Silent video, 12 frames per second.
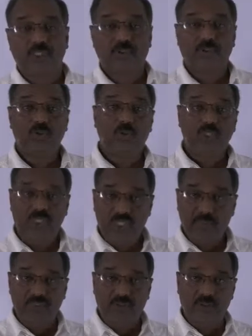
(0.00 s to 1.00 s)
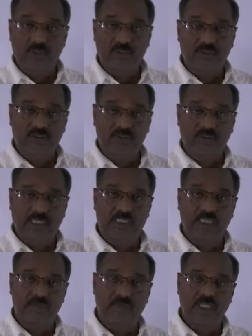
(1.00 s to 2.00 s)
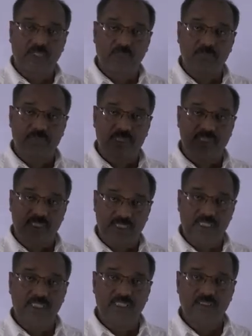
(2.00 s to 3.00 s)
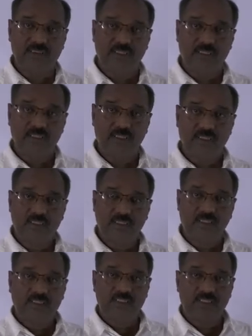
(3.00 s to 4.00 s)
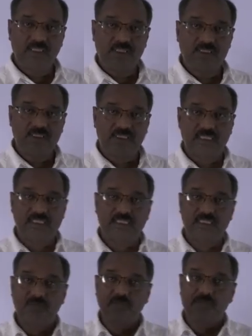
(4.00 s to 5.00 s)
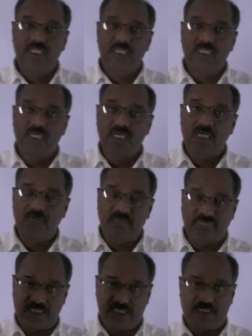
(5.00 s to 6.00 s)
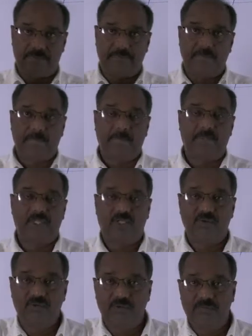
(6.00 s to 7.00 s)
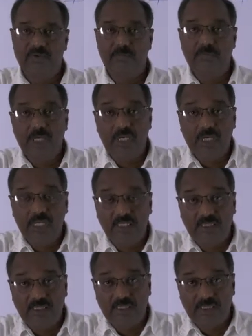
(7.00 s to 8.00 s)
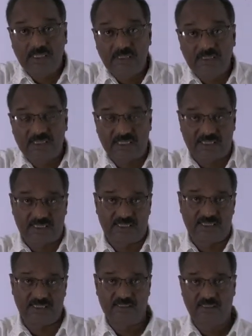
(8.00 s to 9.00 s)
So the only method that can be adopted is the set builder method. We build the set.